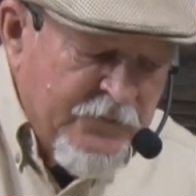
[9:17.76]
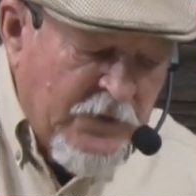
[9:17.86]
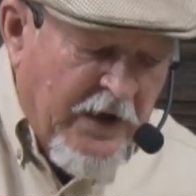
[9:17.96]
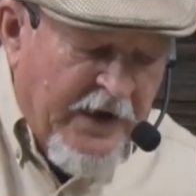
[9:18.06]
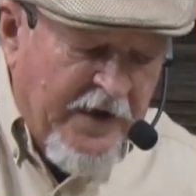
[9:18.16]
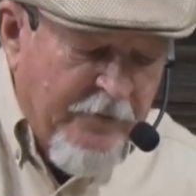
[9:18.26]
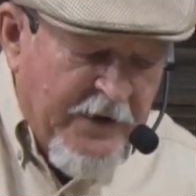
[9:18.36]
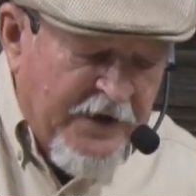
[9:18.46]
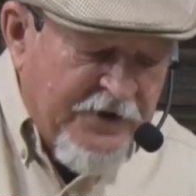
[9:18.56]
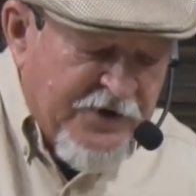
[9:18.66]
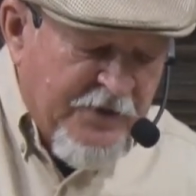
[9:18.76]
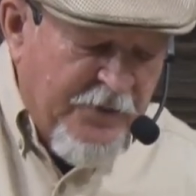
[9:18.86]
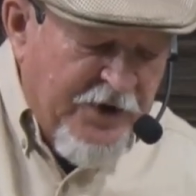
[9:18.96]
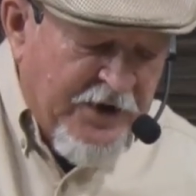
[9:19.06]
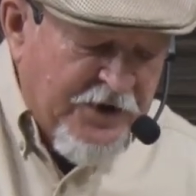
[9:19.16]
I am making some
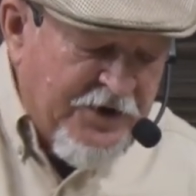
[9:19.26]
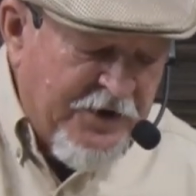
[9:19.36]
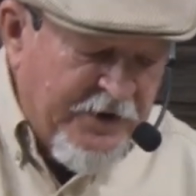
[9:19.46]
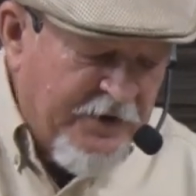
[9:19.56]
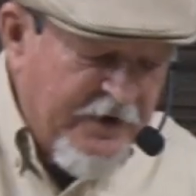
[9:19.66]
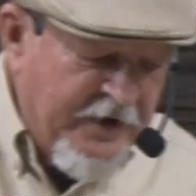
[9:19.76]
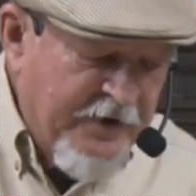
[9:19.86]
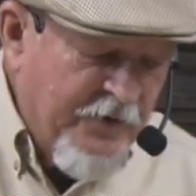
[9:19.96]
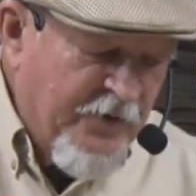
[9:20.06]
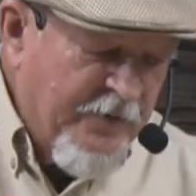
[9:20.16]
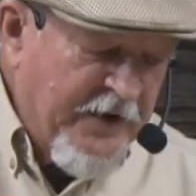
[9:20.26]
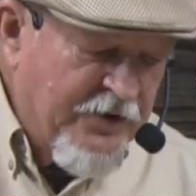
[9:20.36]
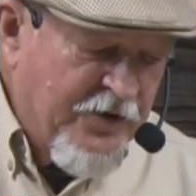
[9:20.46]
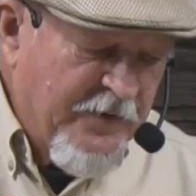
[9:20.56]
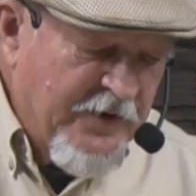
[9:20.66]
dust here. I didn't want to make
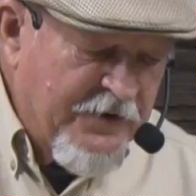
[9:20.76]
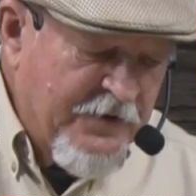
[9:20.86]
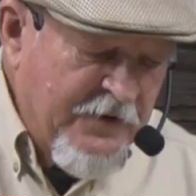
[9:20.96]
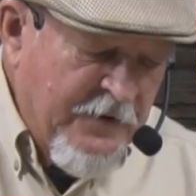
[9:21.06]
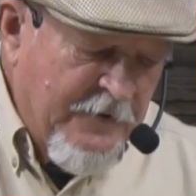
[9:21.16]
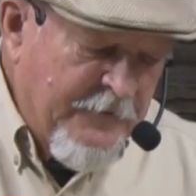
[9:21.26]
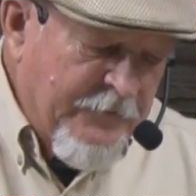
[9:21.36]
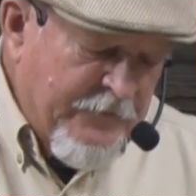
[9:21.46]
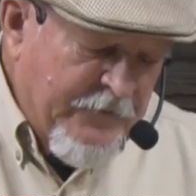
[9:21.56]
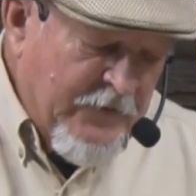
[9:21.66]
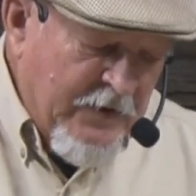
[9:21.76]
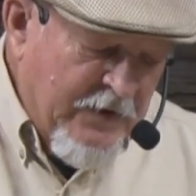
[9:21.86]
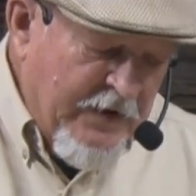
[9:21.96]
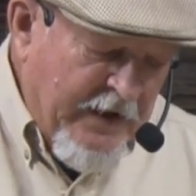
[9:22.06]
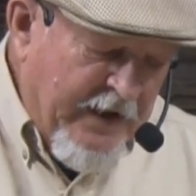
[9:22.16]
too much.
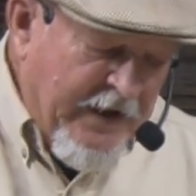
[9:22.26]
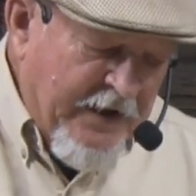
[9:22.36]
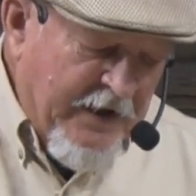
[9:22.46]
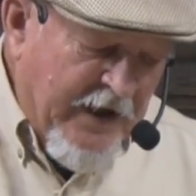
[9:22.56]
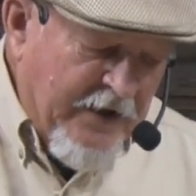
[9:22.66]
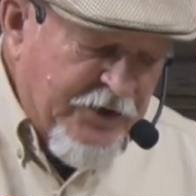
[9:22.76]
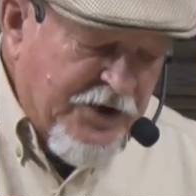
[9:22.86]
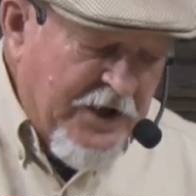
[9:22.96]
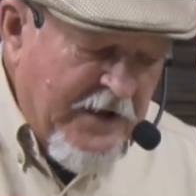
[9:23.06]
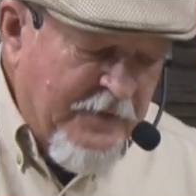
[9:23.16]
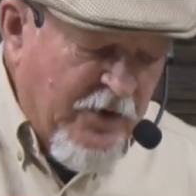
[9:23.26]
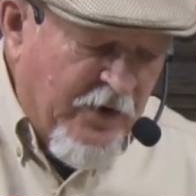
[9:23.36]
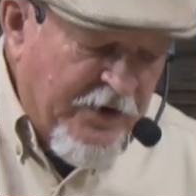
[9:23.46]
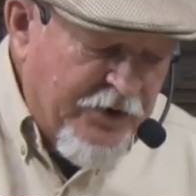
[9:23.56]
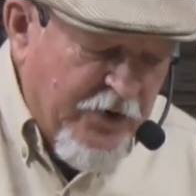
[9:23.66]
And I'll just keep
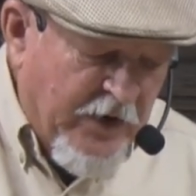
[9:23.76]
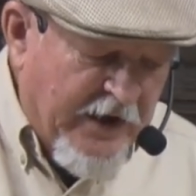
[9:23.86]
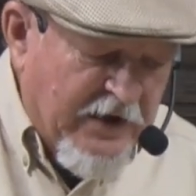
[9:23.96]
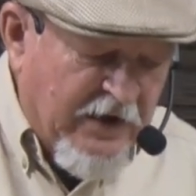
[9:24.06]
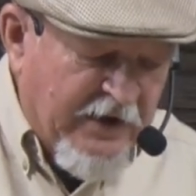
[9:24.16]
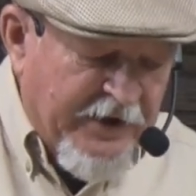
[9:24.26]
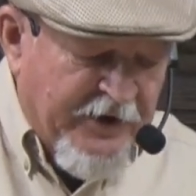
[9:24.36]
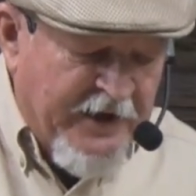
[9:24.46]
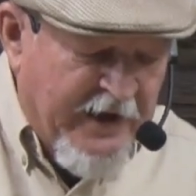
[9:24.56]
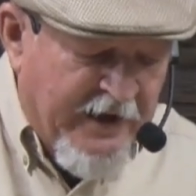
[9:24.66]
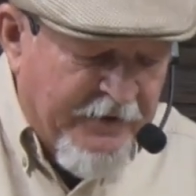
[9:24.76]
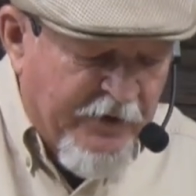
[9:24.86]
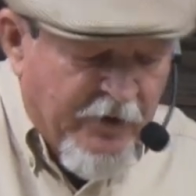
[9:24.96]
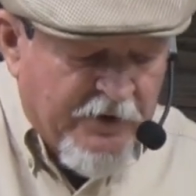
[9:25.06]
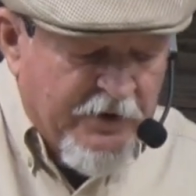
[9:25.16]
going till I clear it out
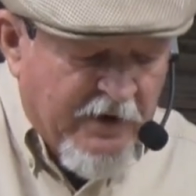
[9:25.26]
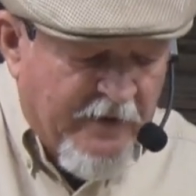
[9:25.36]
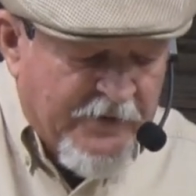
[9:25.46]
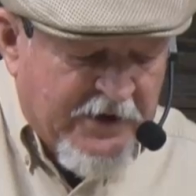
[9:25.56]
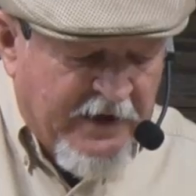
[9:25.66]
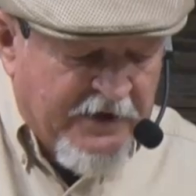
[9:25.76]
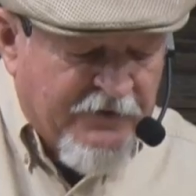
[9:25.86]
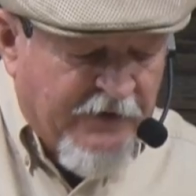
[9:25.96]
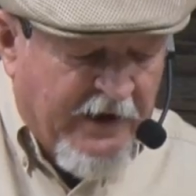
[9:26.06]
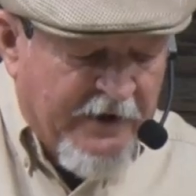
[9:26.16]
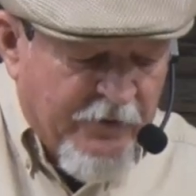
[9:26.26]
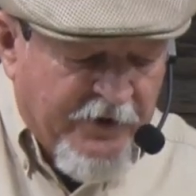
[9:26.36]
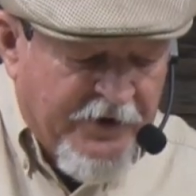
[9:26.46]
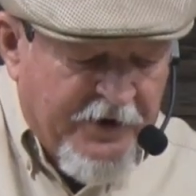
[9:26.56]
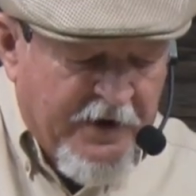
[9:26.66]
or till I'm satisfied with
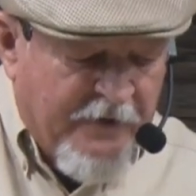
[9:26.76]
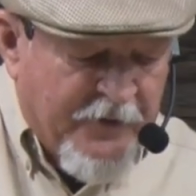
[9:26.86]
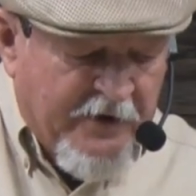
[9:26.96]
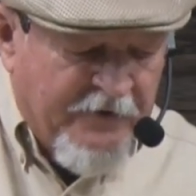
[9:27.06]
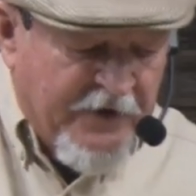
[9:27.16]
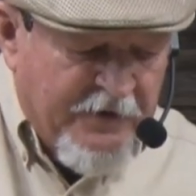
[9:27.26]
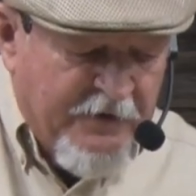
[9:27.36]
the depth of it.